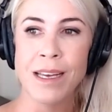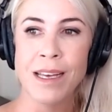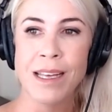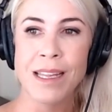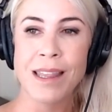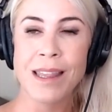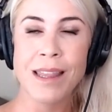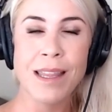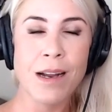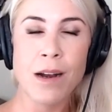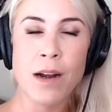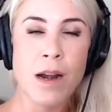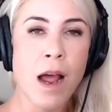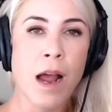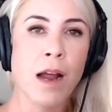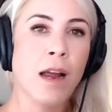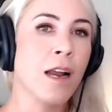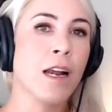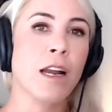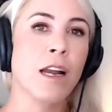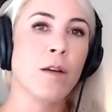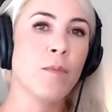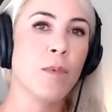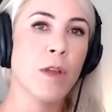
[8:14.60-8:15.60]
they're not
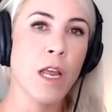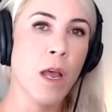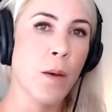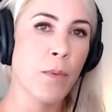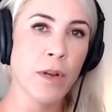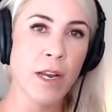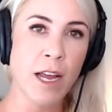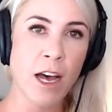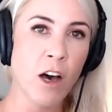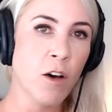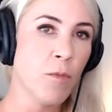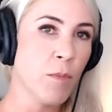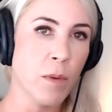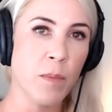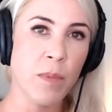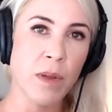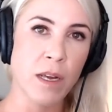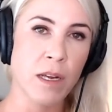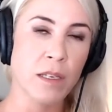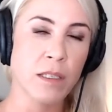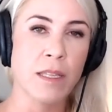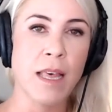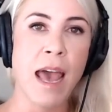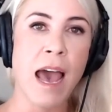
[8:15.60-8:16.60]
going to be able to help me
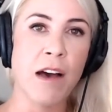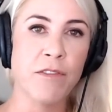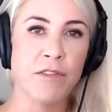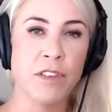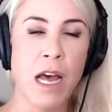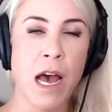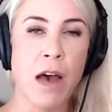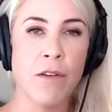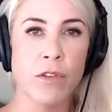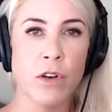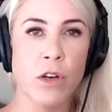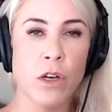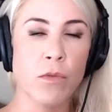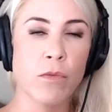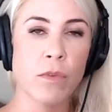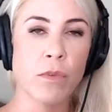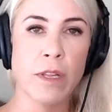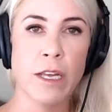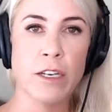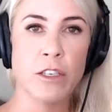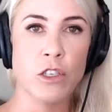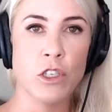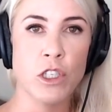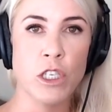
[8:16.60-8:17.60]
because they have to have a good
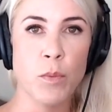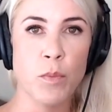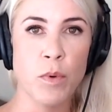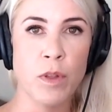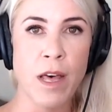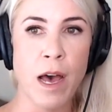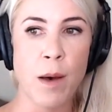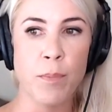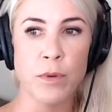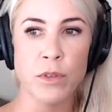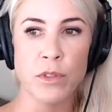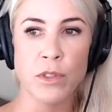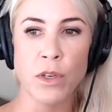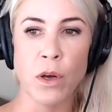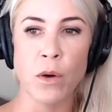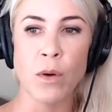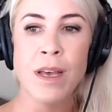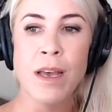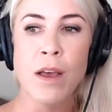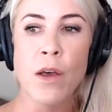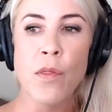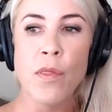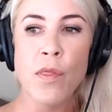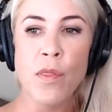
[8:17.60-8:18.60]
relationship with Apple. So
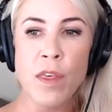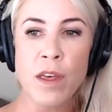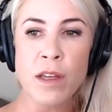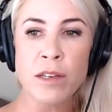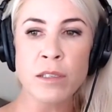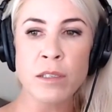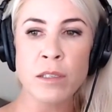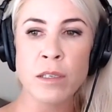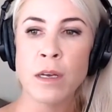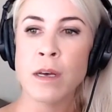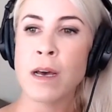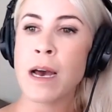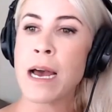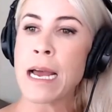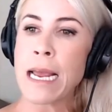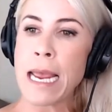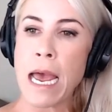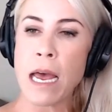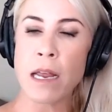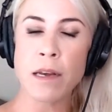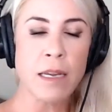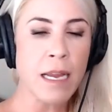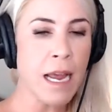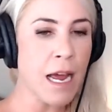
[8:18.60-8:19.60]
this
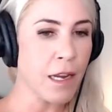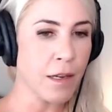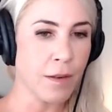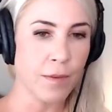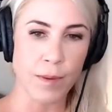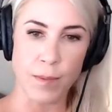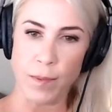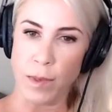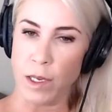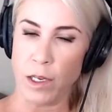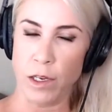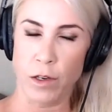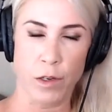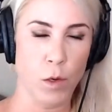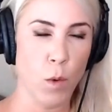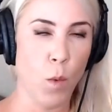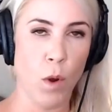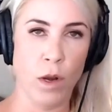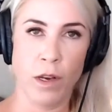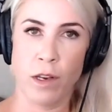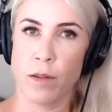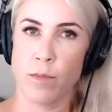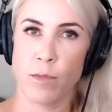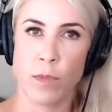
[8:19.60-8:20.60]
again, yeah, you, you
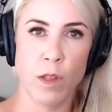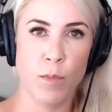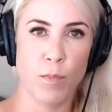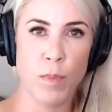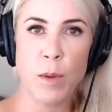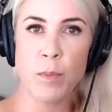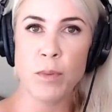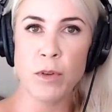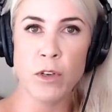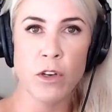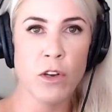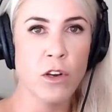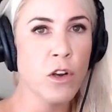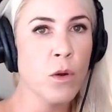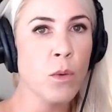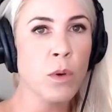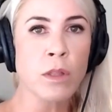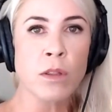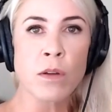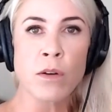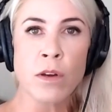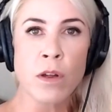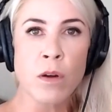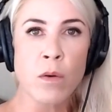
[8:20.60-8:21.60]
want the people to know what
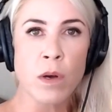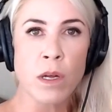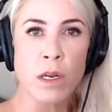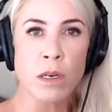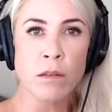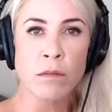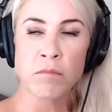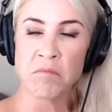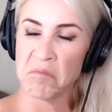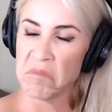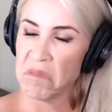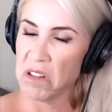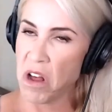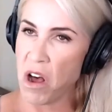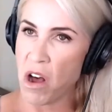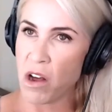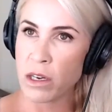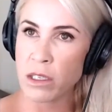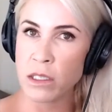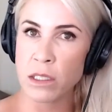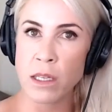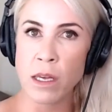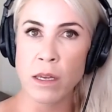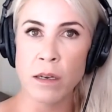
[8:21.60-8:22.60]
they're doing. Long
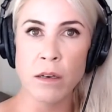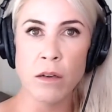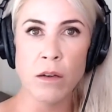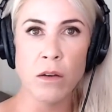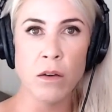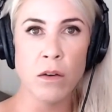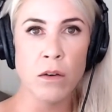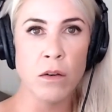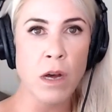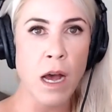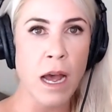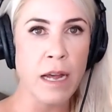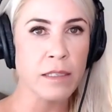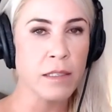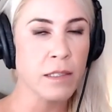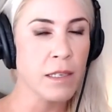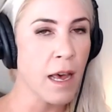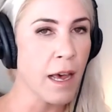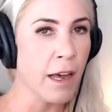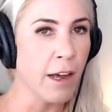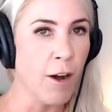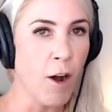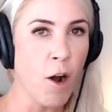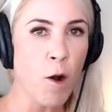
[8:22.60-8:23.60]
as they do, I
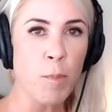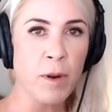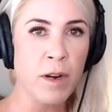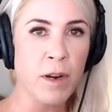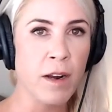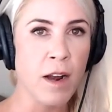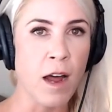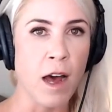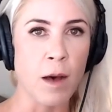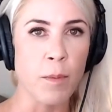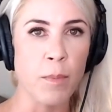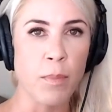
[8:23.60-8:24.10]
say open it up.